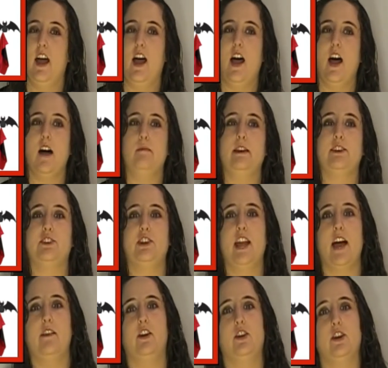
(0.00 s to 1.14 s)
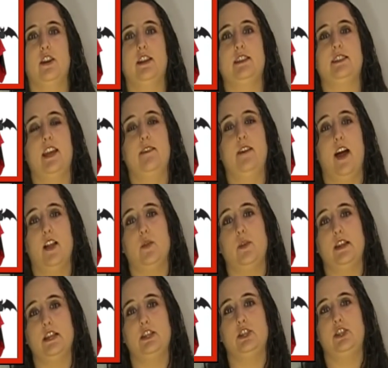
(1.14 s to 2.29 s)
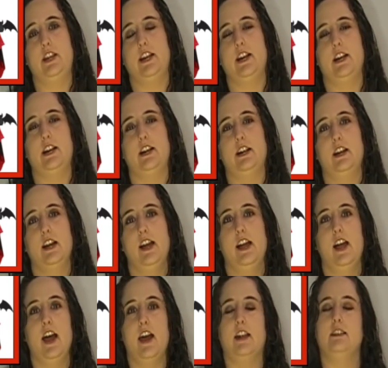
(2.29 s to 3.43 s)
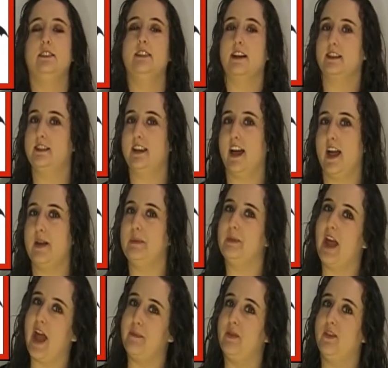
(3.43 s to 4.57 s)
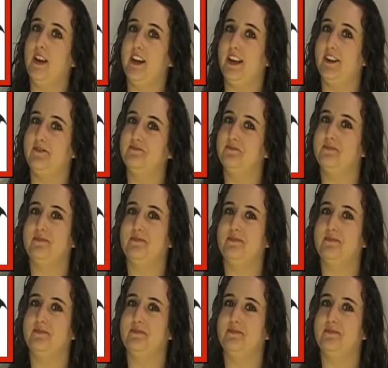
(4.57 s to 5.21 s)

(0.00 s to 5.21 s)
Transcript: Uh, make sure you have a good and safe Halloween this year. And until next time, happy reading.